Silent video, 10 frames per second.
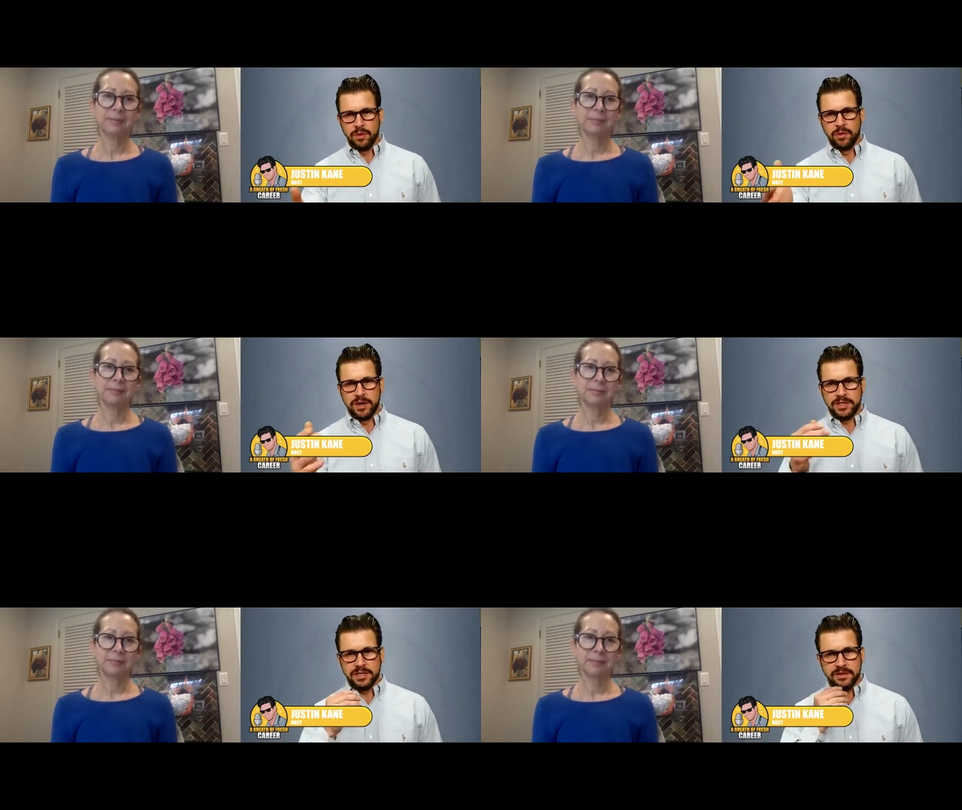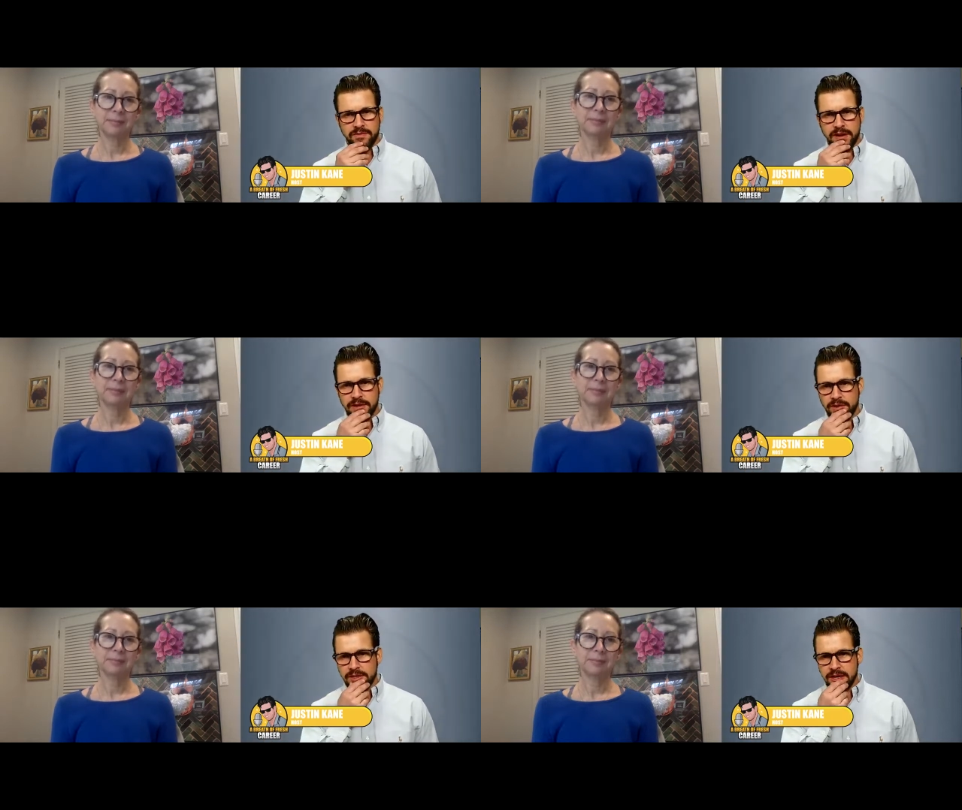Speaker 1: what is this event
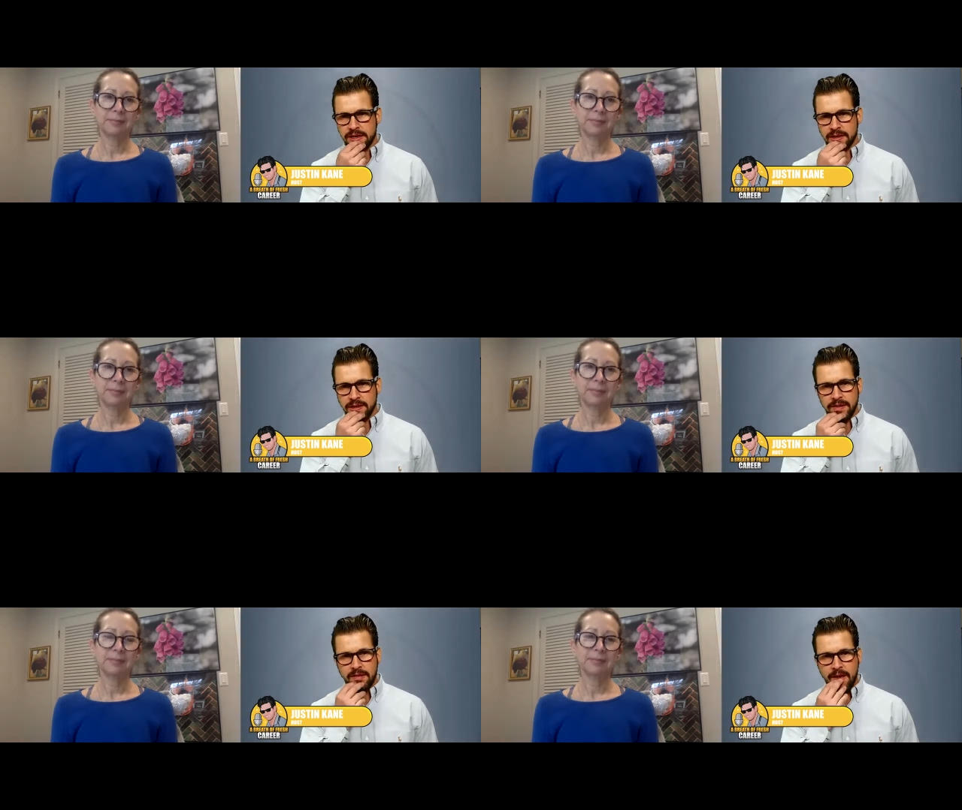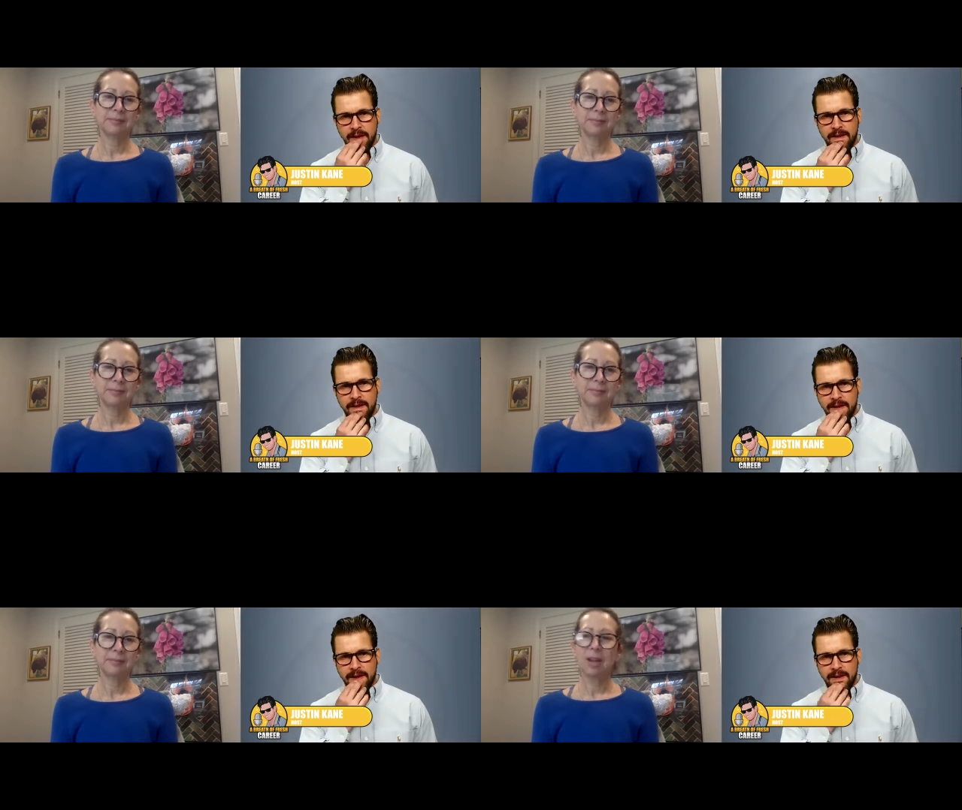you're attending?
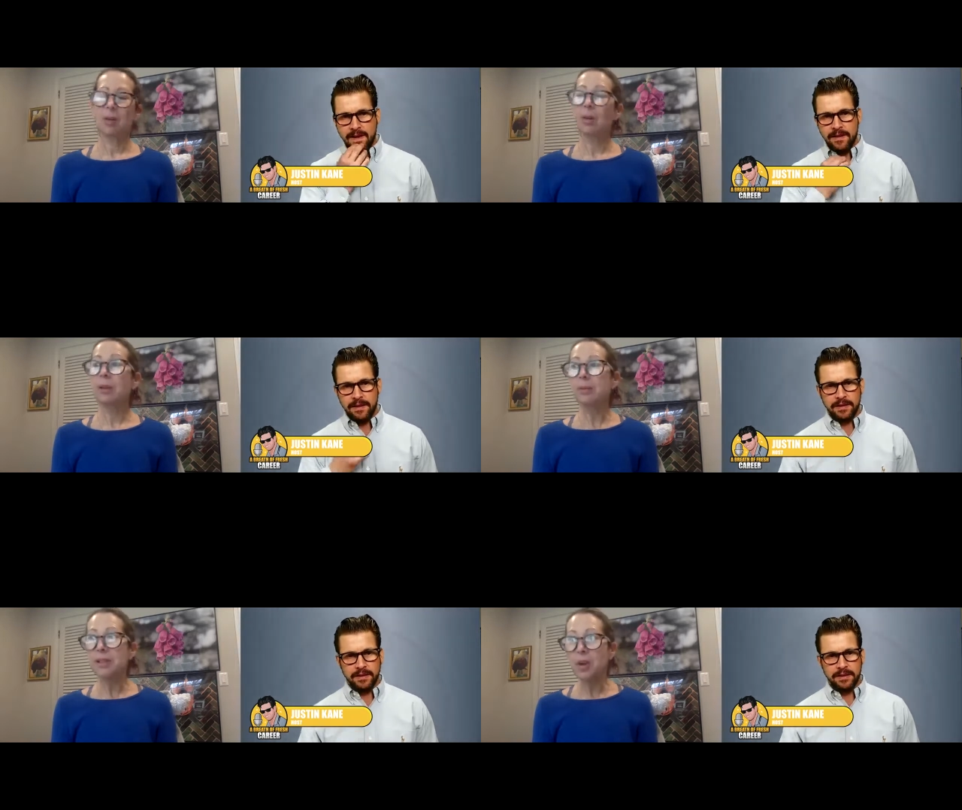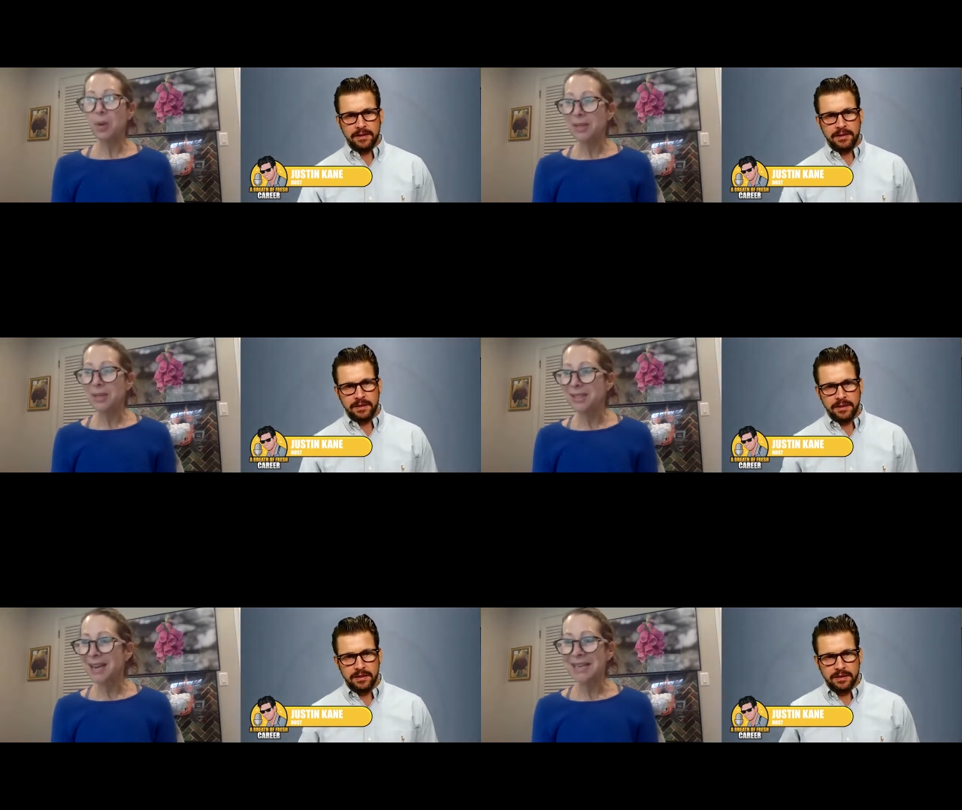
Speaker 2: Well, I'm so
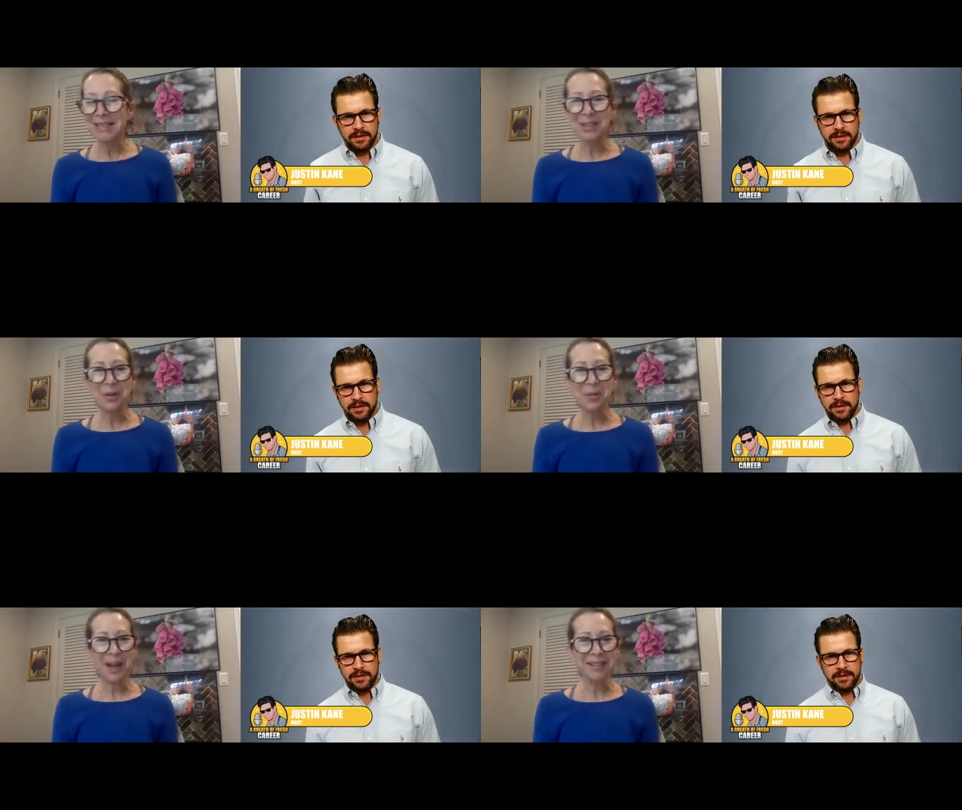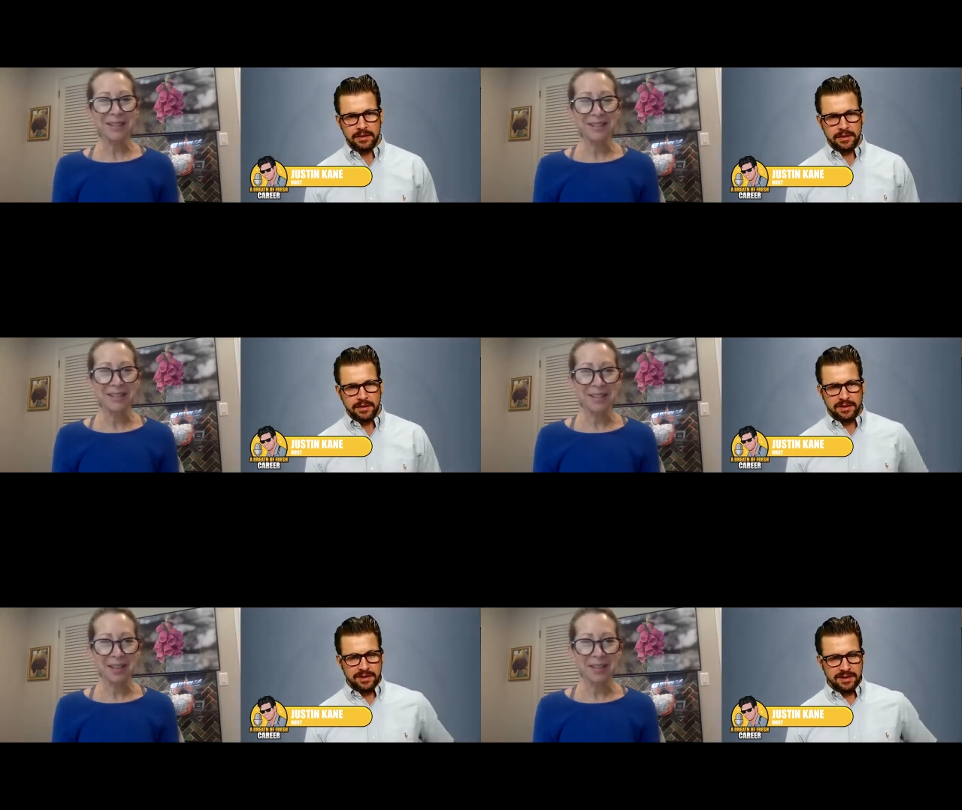excited to go back to the
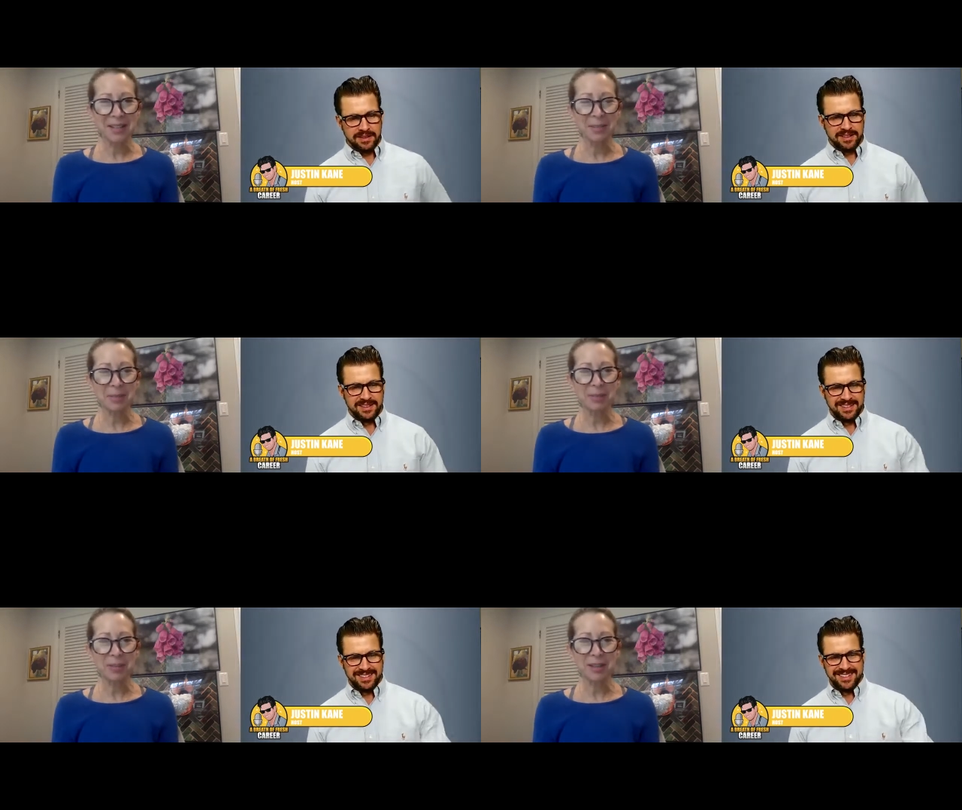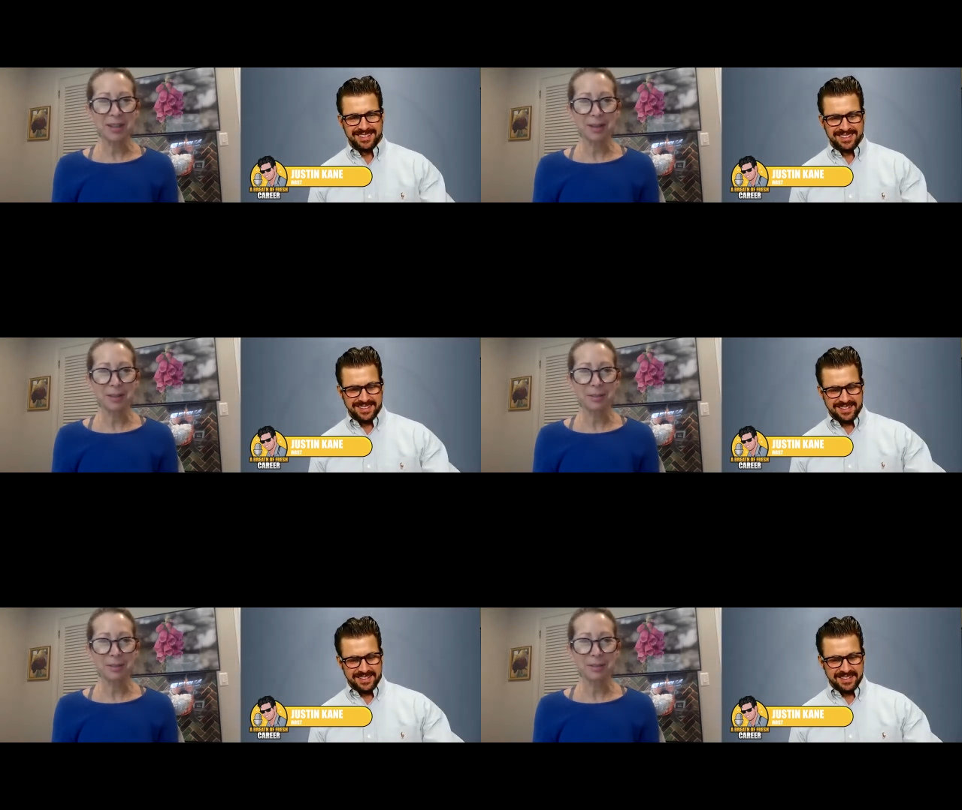city. This is my first time in